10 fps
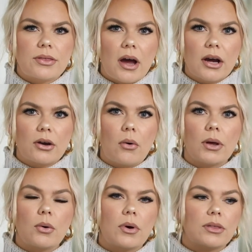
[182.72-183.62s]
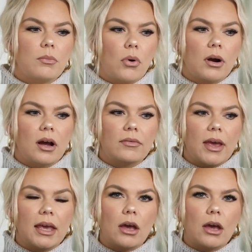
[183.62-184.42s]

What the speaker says: thought going with more of a